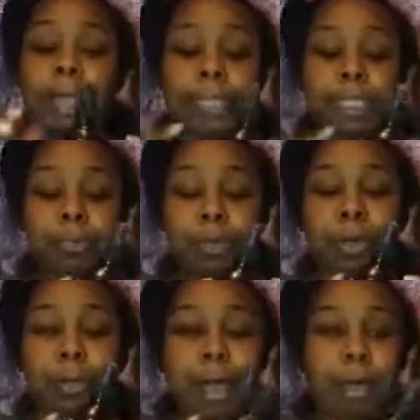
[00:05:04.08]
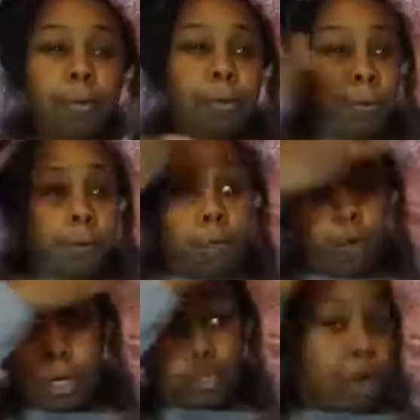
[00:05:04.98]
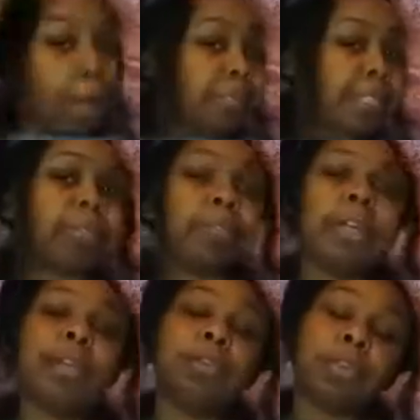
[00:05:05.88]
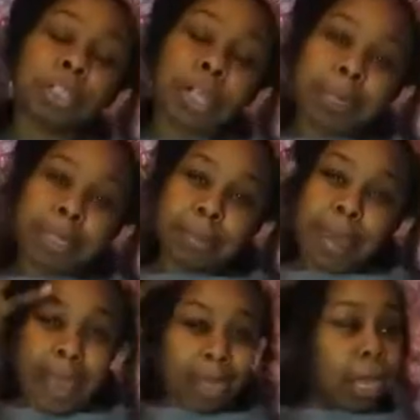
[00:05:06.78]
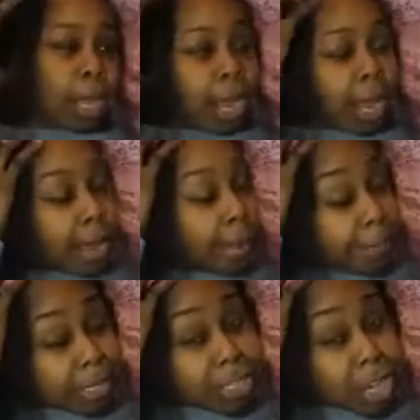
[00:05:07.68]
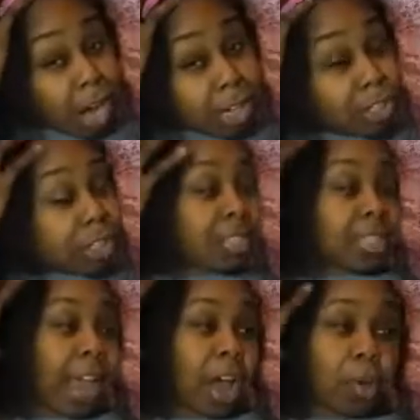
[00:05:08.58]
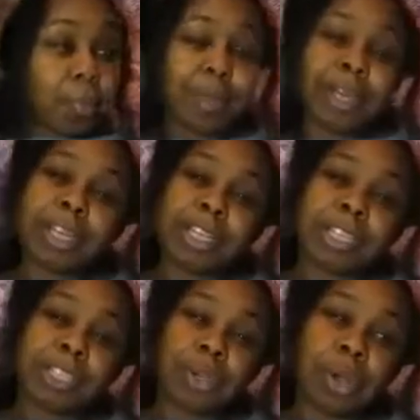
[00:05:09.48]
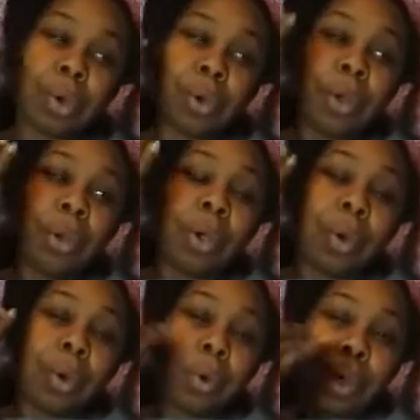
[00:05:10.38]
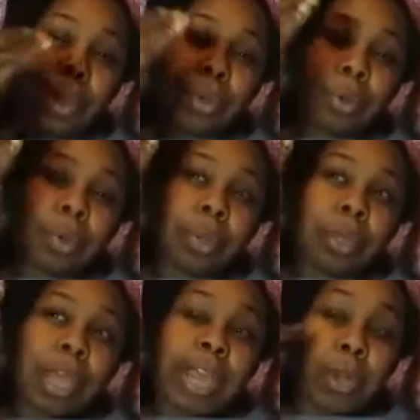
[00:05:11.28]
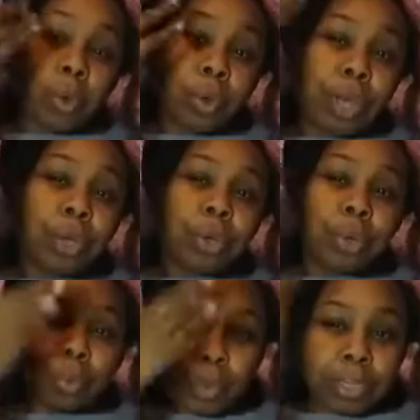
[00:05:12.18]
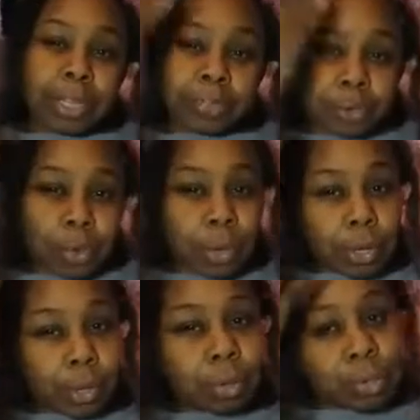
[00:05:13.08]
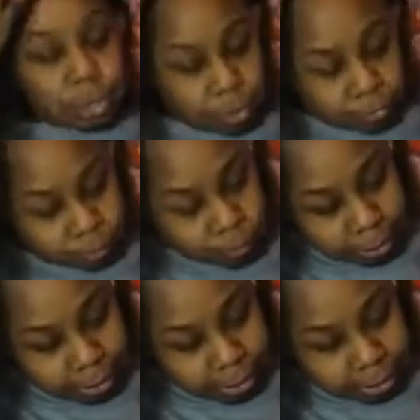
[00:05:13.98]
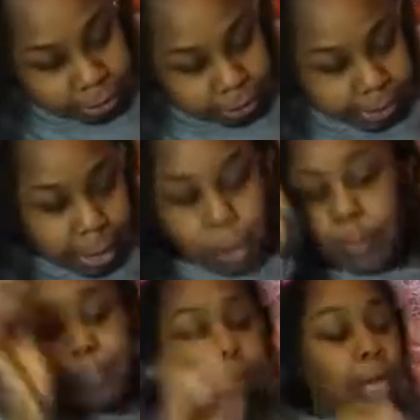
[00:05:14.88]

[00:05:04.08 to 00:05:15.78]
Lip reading: is put about 4 drops in the front, 4 drops in the back, and massage the scalp, because, you know, oil and oil will lift oil. So if you want to clean your scalp,